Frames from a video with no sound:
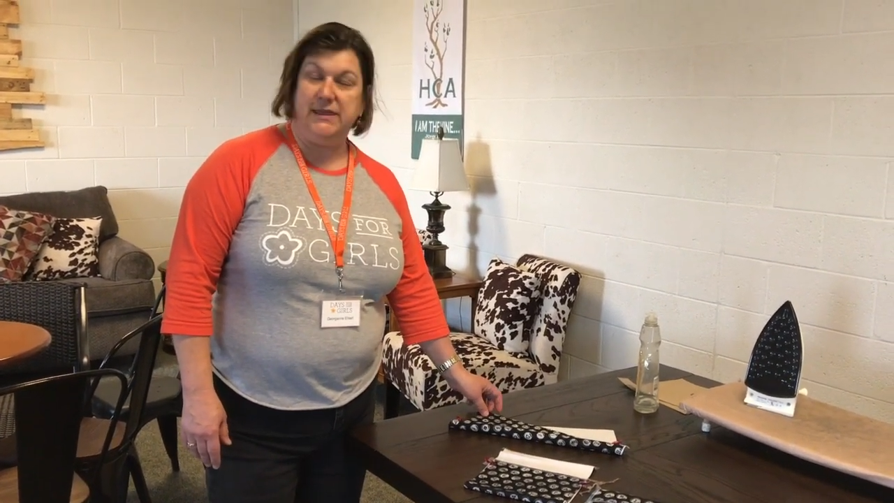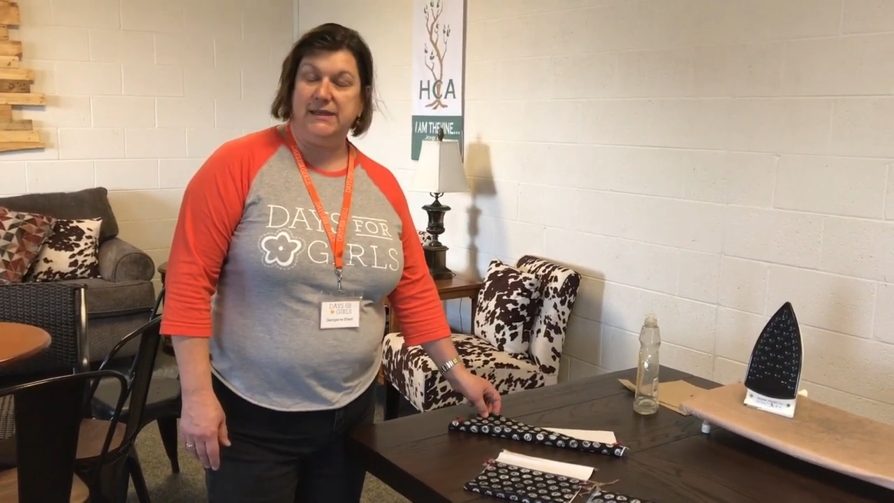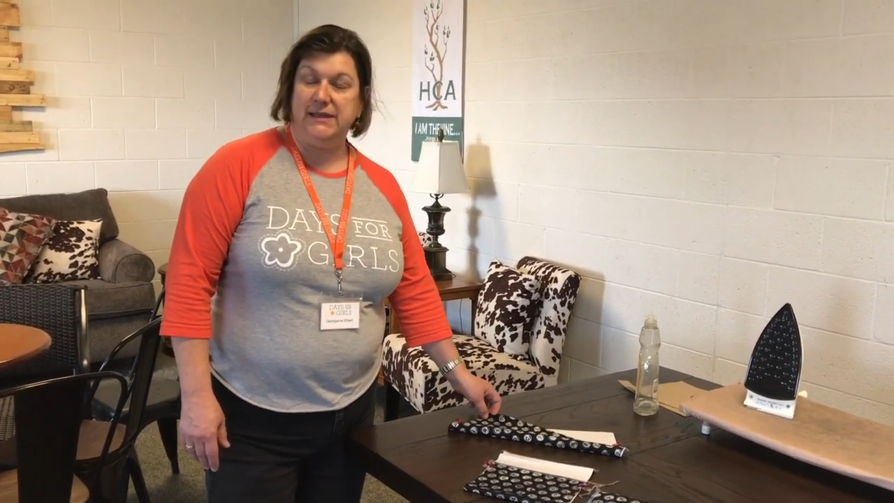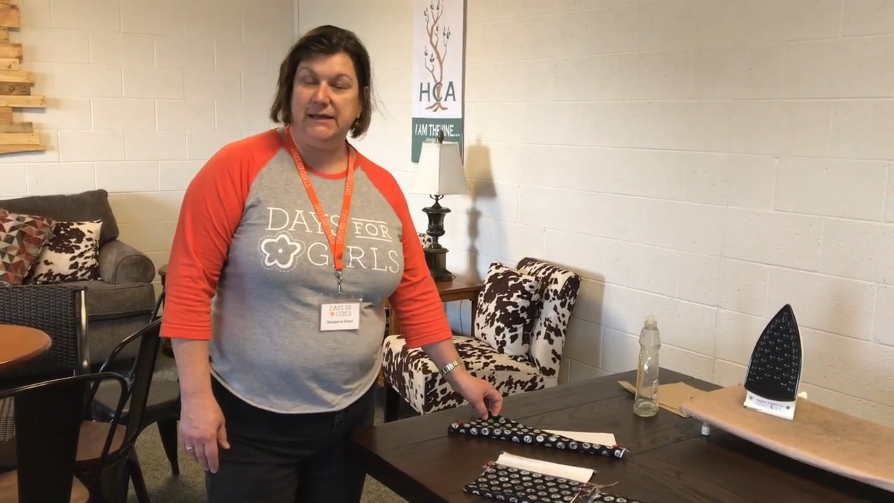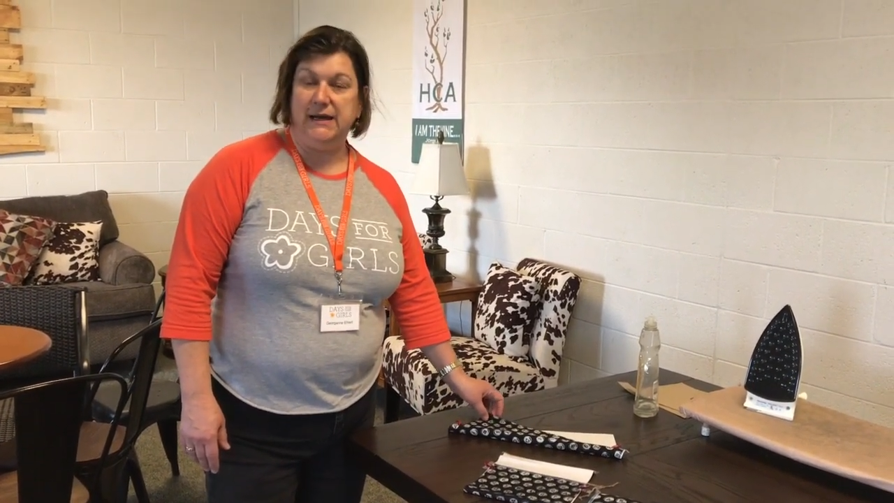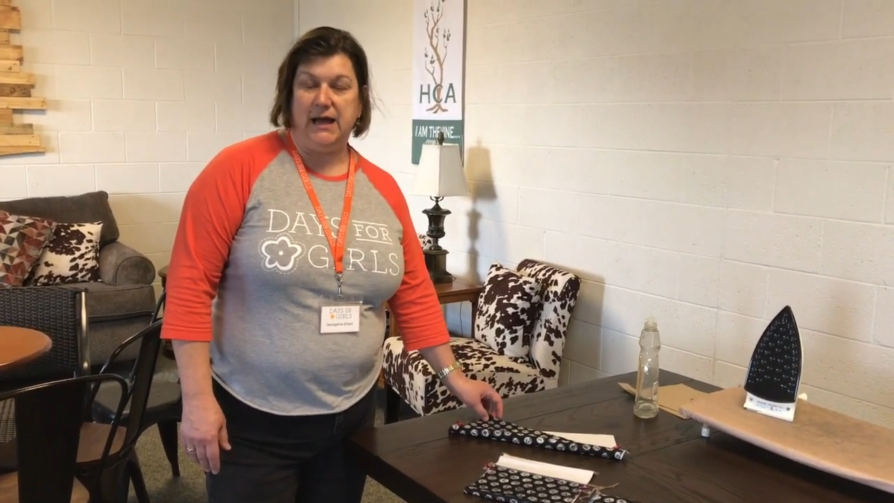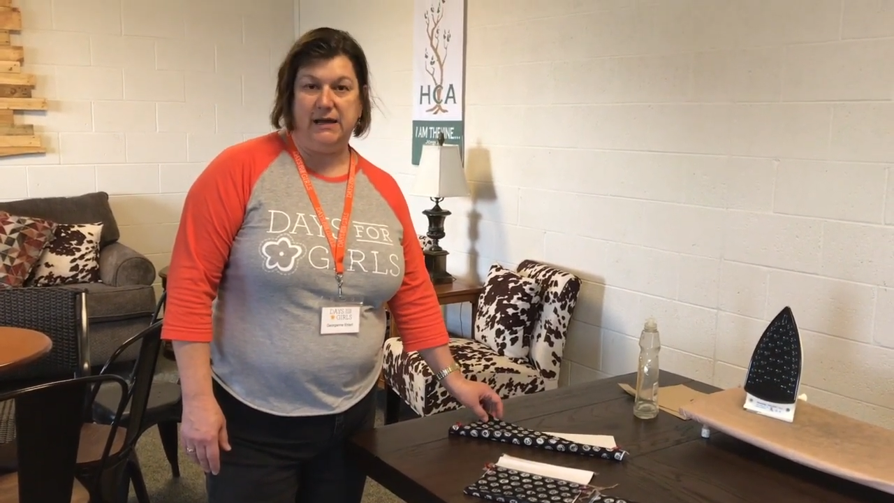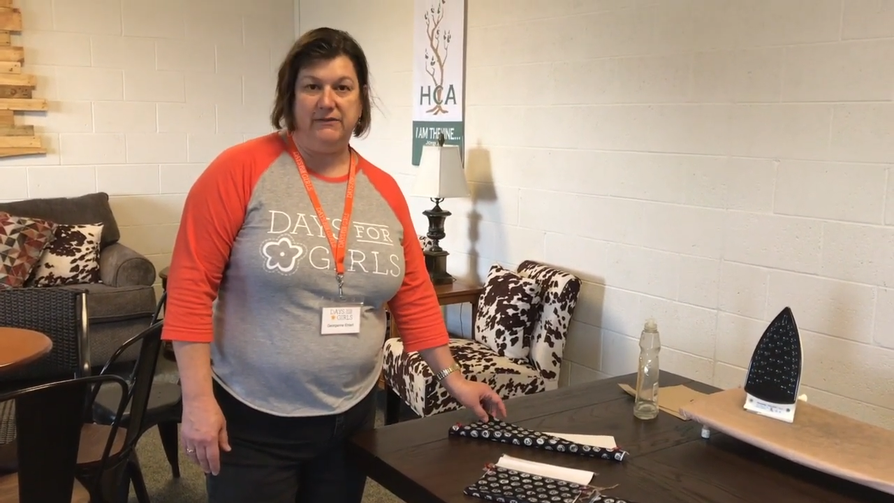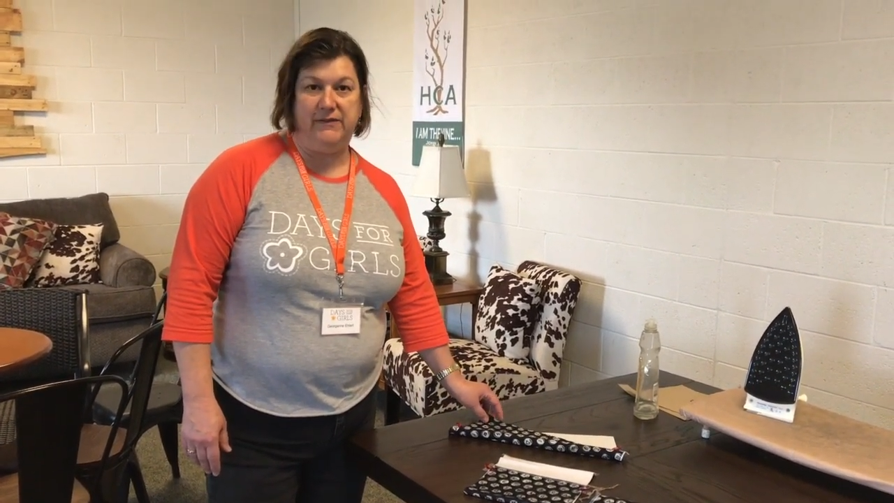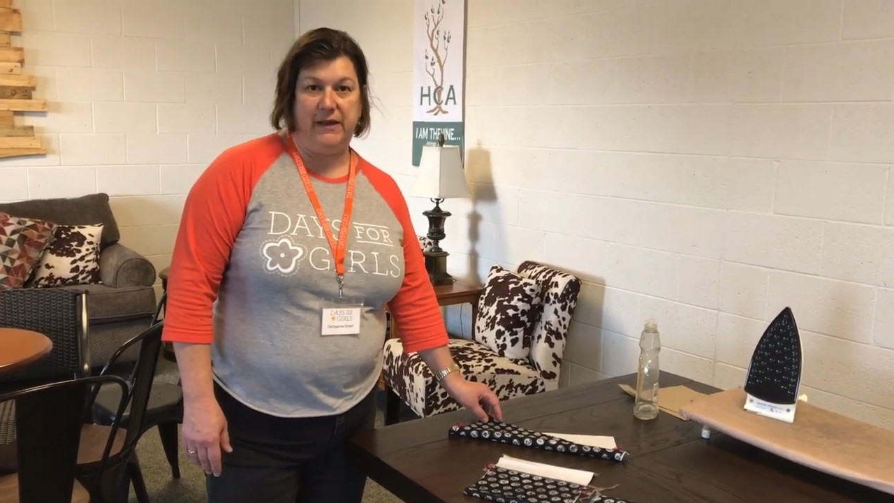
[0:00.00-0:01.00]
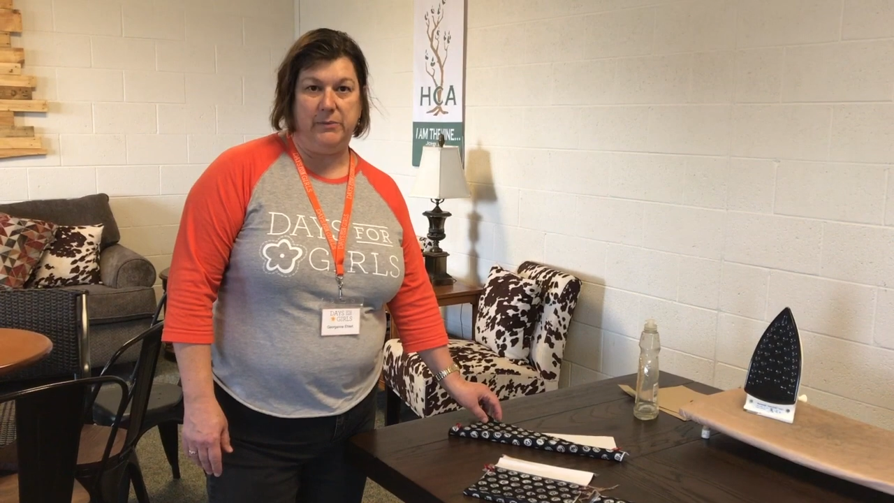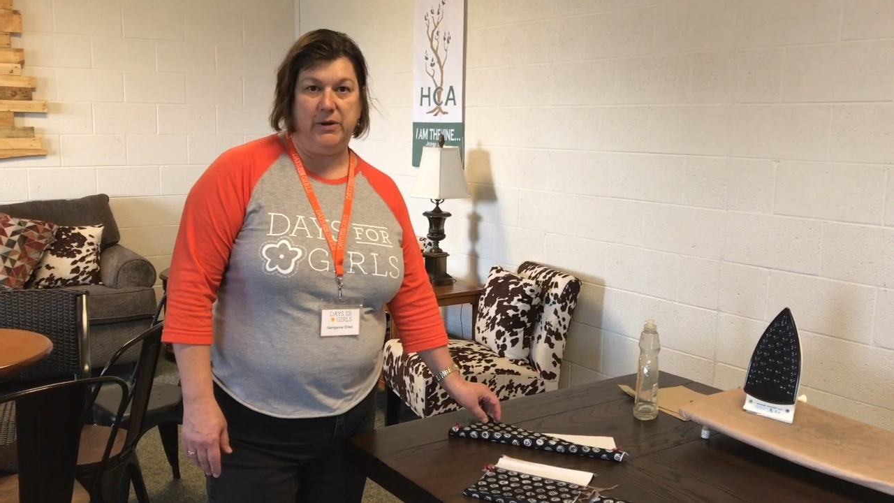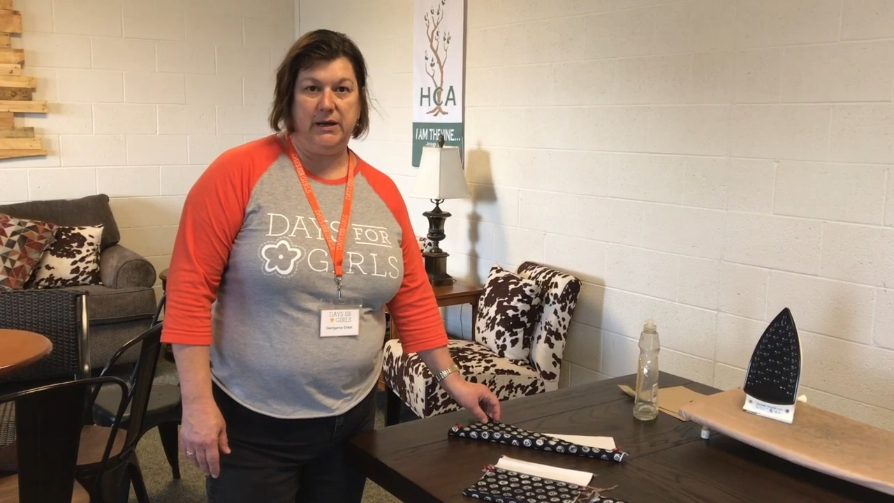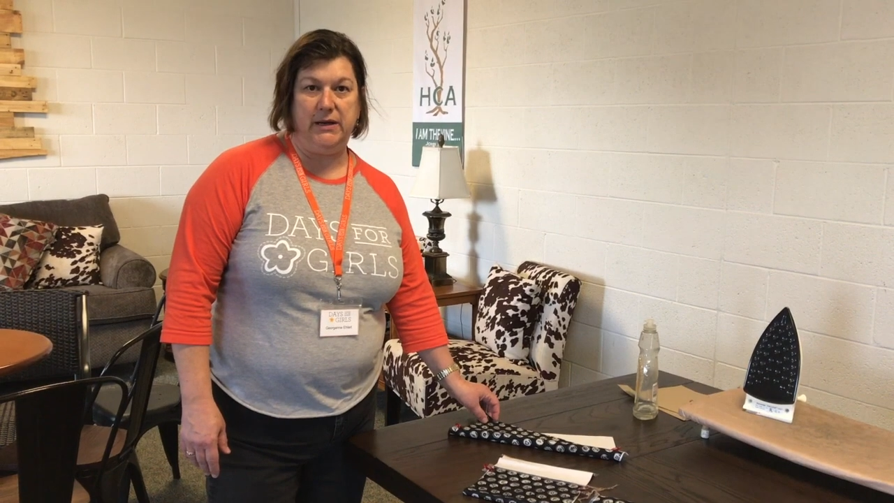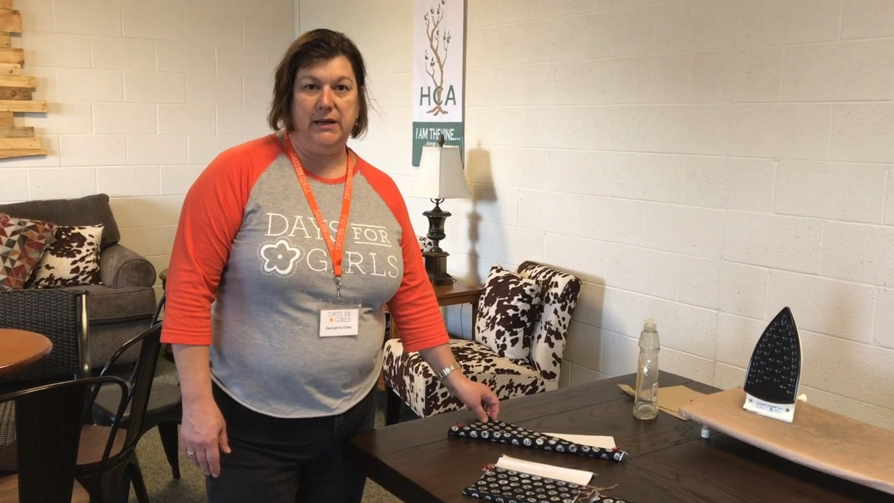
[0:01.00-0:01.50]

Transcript: thin cotton fabric,